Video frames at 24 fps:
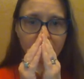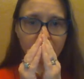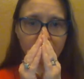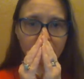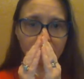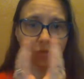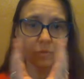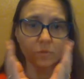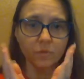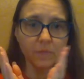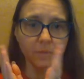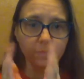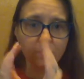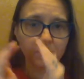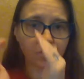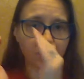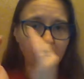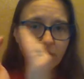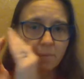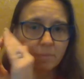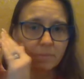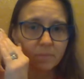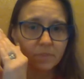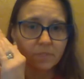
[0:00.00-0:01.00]

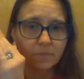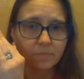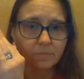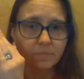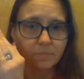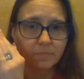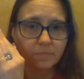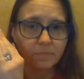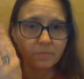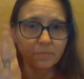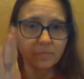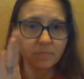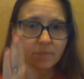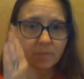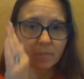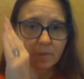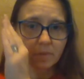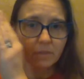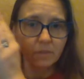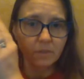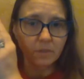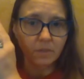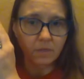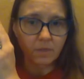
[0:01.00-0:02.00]
tulip-shaped
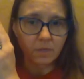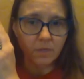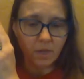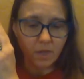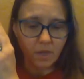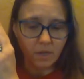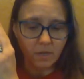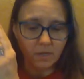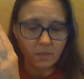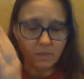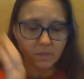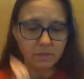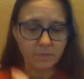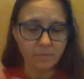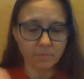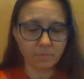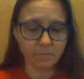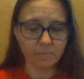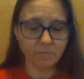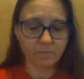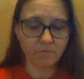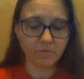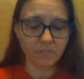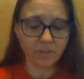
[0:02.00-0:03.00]

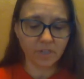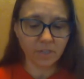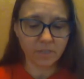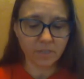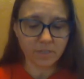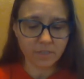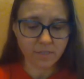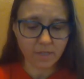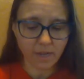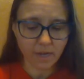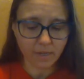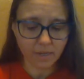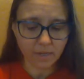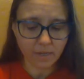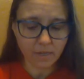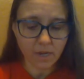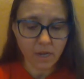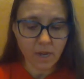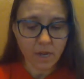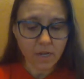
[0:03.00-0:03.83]
finials on it.